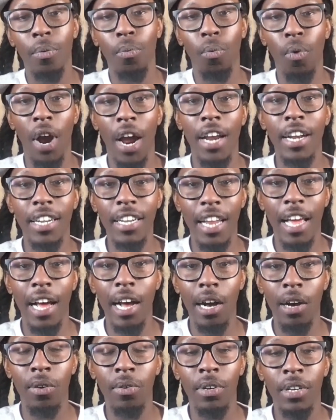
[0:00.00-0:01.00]
Right
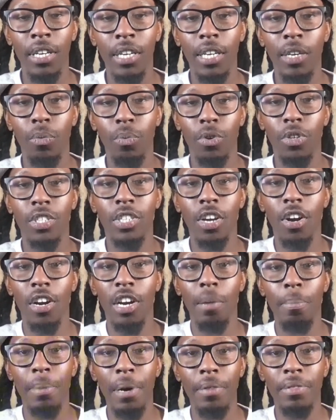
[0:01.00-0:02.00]
now, we're
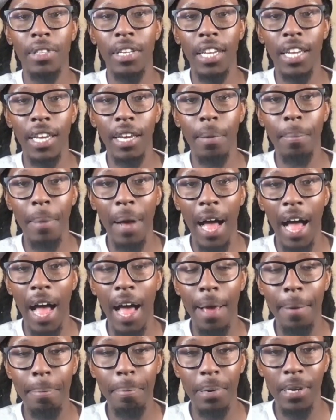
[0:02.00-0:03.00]
talking about the
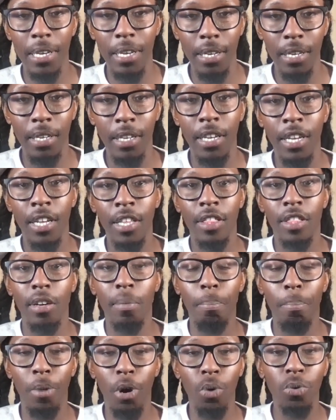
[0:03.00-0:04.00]
MIP, the
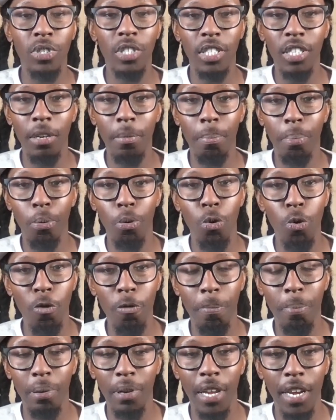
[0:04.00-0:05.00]
Most
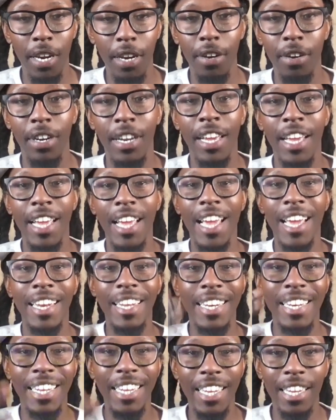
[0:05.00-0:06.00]
Improved Player, and
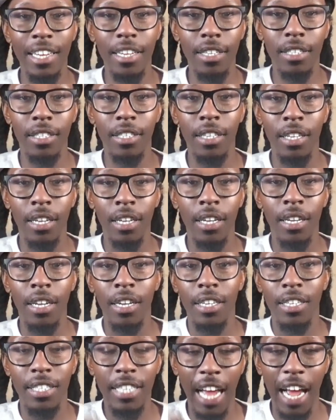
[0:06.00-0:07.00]
it is
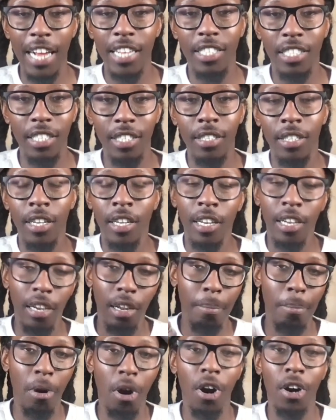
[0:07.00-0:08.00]
Dyson
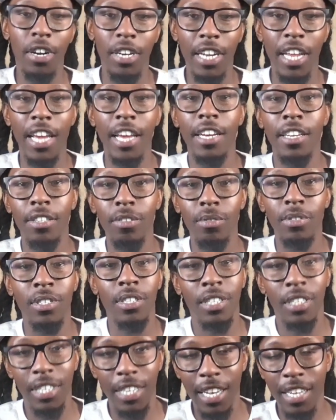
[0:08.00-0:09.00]
Lamar Daniels.
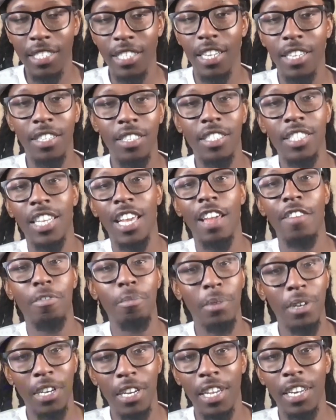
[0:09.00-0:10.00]
Yes, I just gave
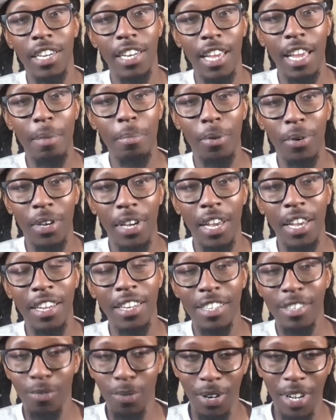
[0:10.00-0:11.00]
him a nickname, okay?
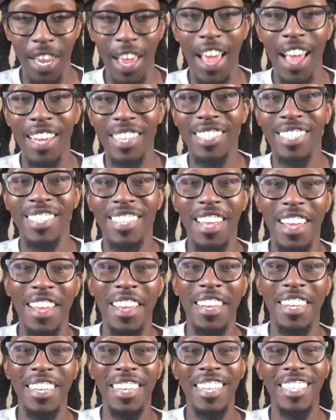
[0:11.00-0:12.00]
Relax.
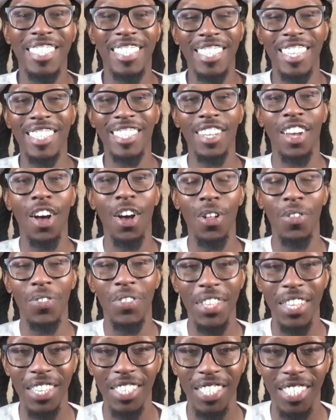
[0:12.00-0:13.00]
It's just all
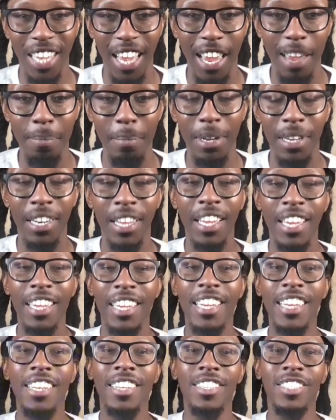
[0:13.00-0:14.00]
the excitement.
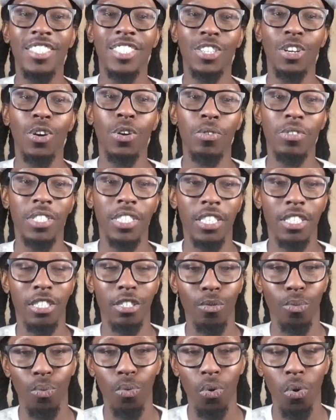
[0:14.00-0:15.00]
He deserves this
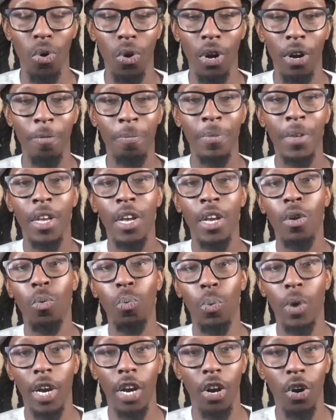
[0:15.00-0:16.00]
award.
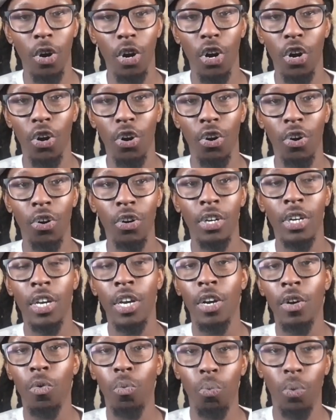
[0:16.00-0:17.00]
Well earned,
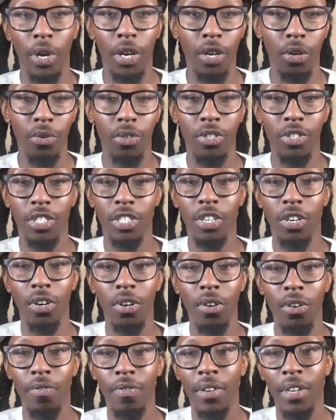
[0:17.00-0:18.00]
well
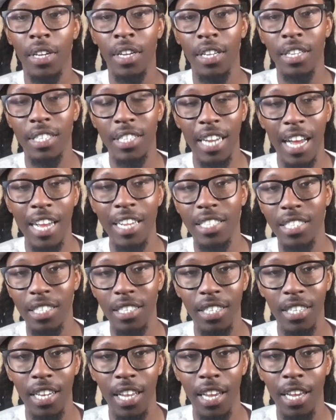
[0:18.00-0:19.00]
deserved.
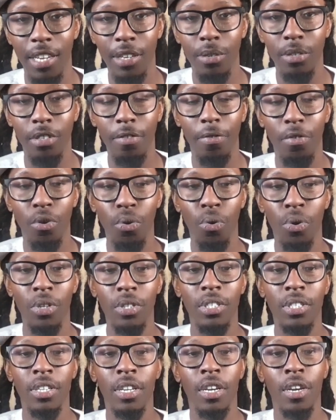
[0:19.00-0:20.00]
Dyson Daniels, of
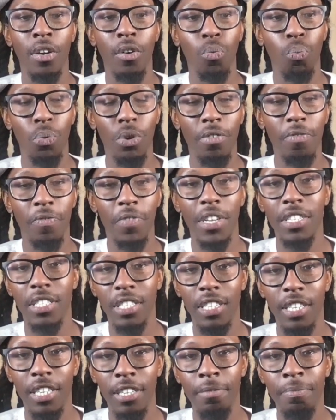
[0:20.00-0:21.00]
course,
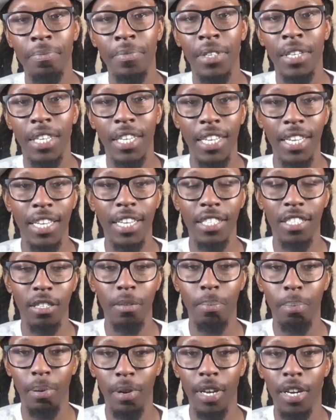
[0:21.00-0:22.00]
revisiting. He is the
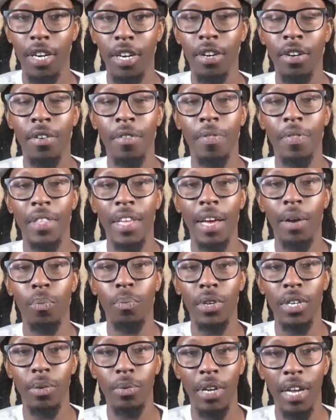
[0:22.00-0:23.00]
player that
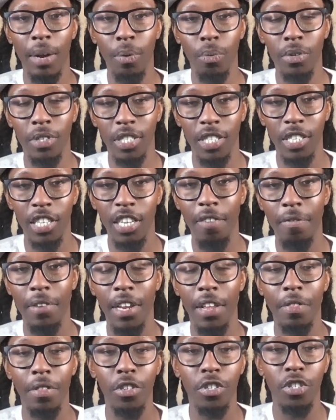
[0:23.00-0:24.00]
we get received
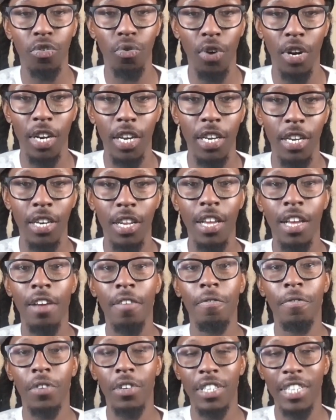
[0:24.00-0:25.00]
in the trade
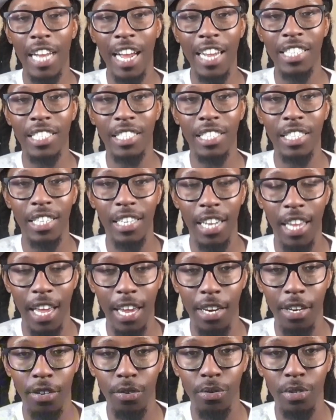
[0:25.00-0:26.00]
for Dyson
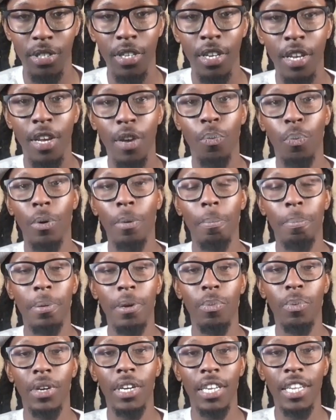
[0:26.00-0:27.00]
Daniels.
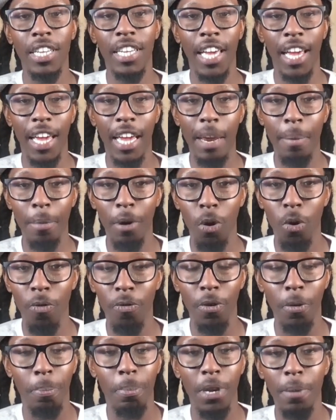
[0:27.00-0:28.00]
When he came
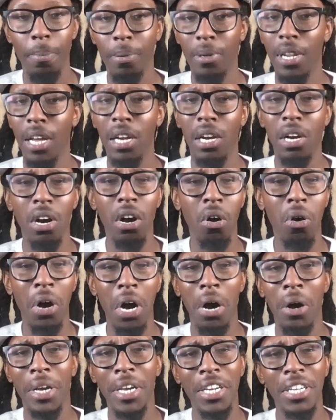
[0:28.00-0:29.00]
over, people like, oh,
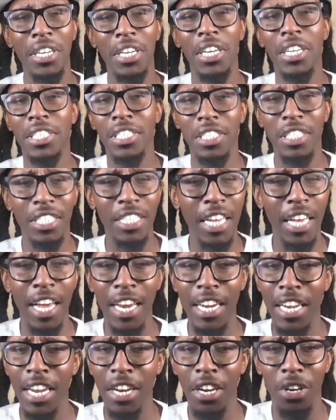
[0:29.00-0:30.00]
all he does is
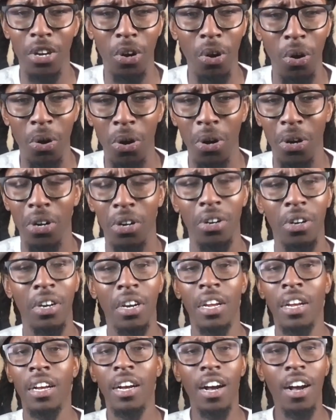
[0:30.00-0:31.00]
stand in the corner.
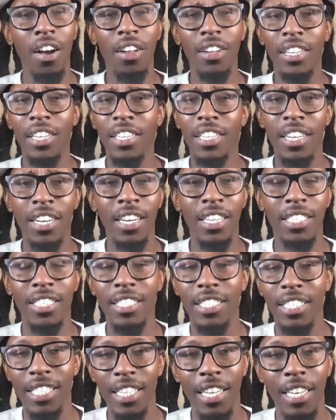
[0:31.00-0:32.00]
All he does
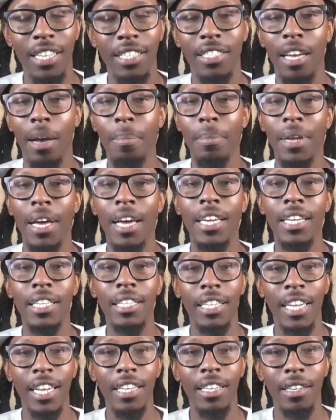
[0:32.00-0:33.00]
is this. I'm like,
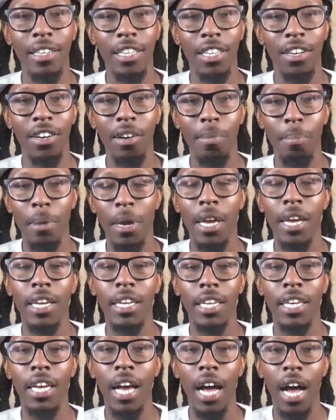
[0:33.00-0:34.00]
let the young man
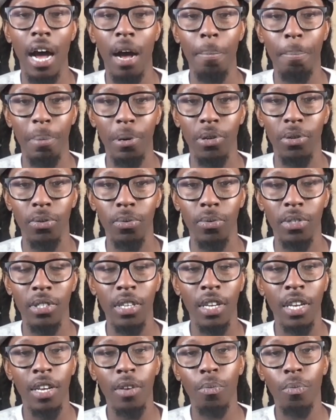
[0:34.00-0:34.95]
get oppos.